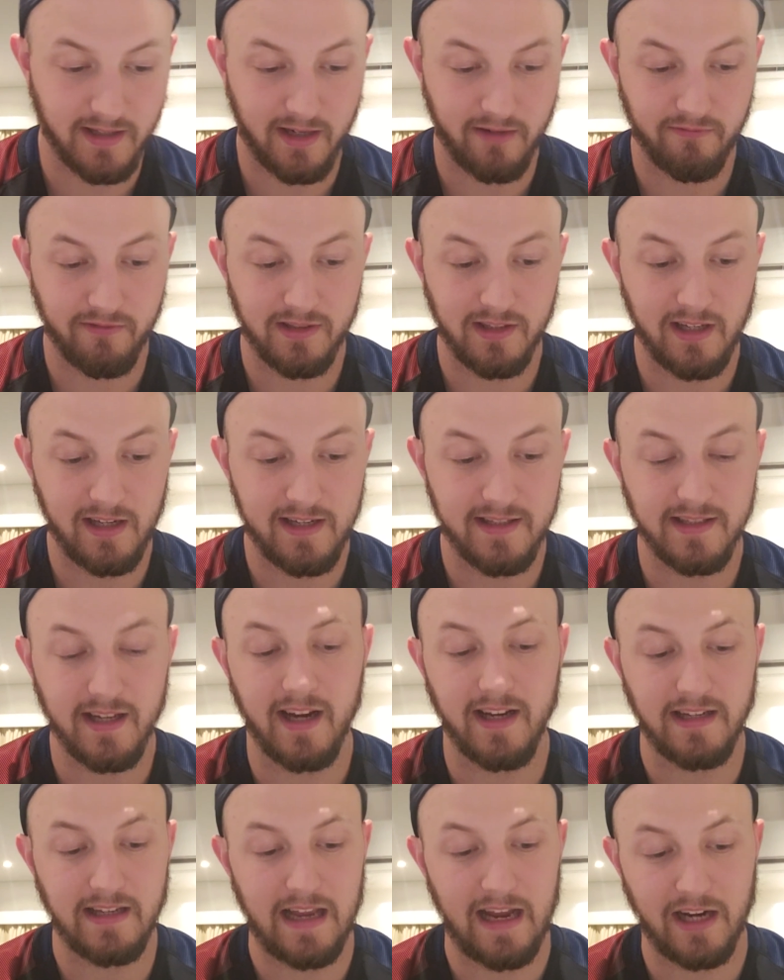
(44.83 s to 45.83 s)
I realize
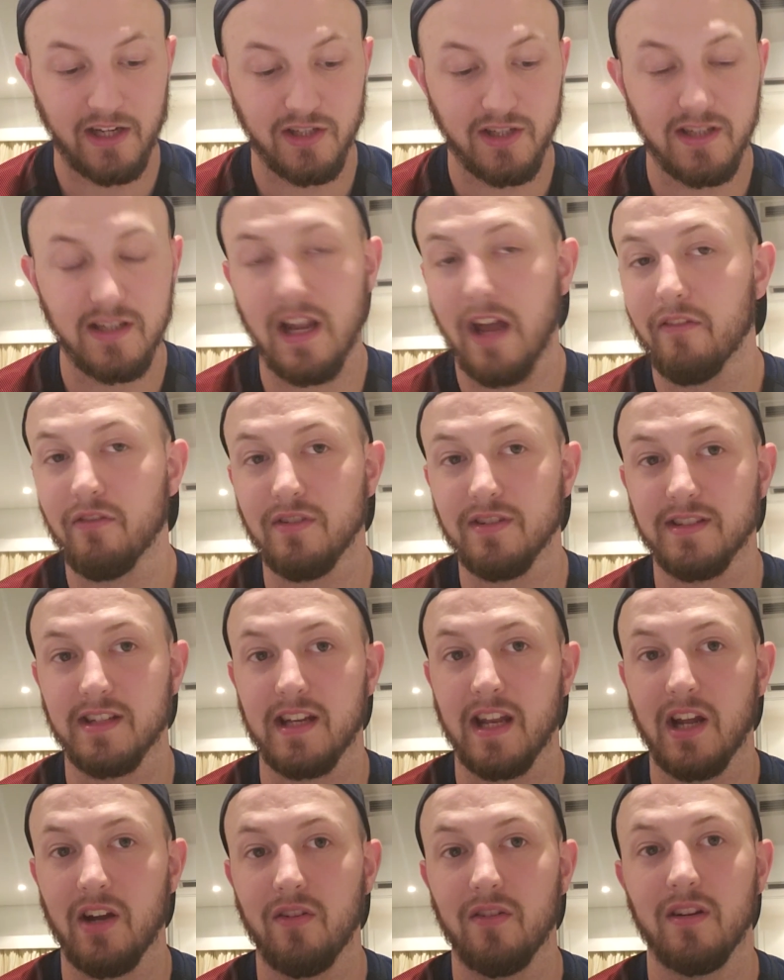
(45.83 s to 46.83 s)
I actually never
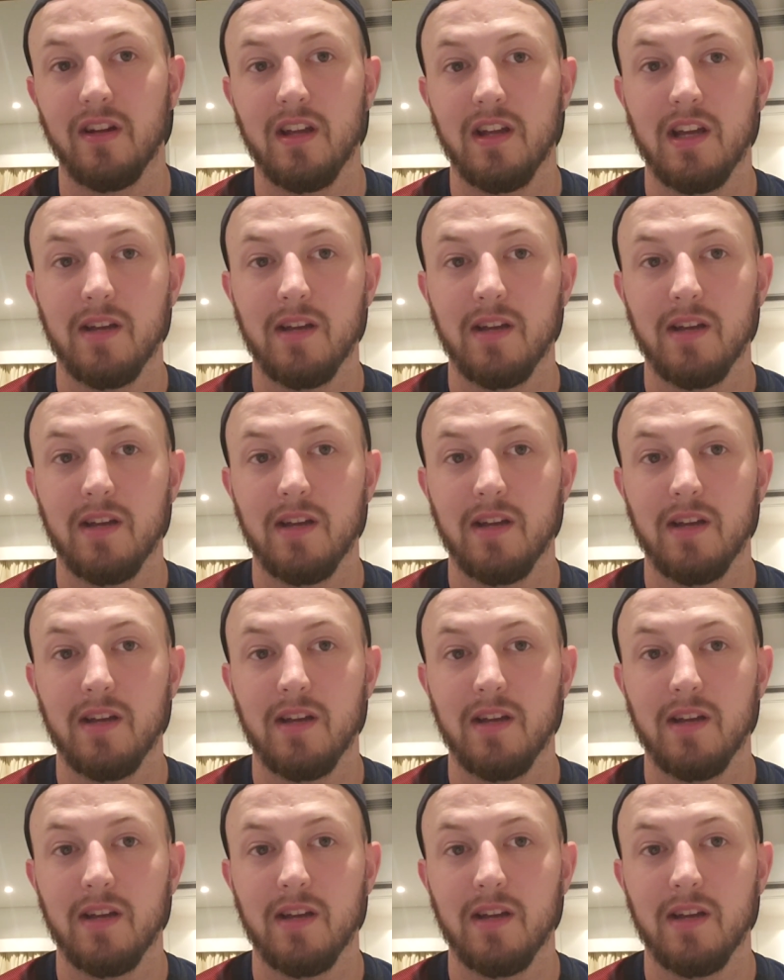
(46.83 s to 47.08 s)
sent out